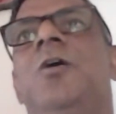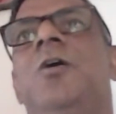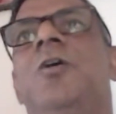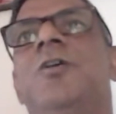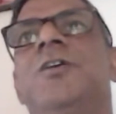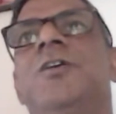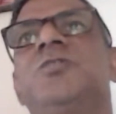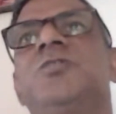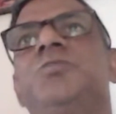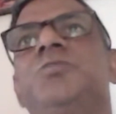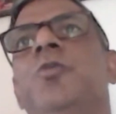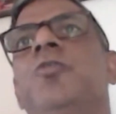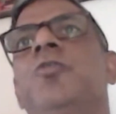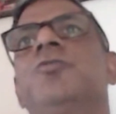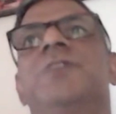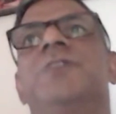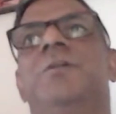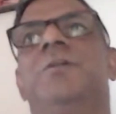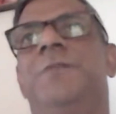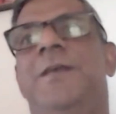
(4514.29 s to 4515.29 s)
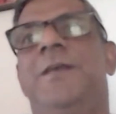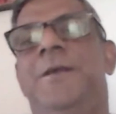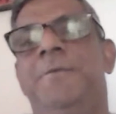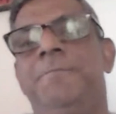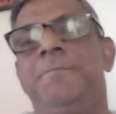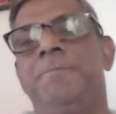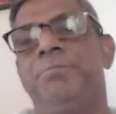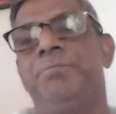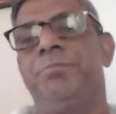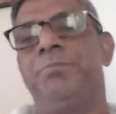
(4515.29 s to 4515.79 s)
or he spoke something.
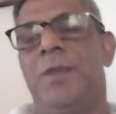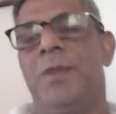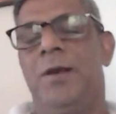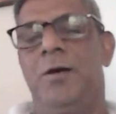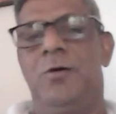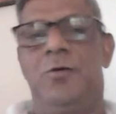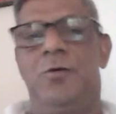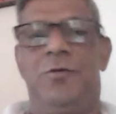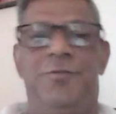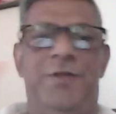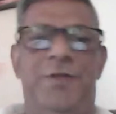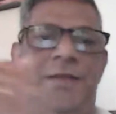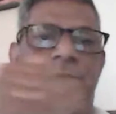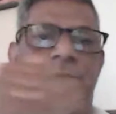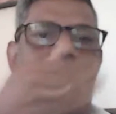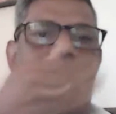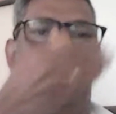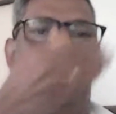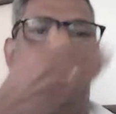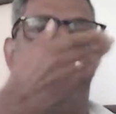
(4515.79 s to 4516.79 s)
All right.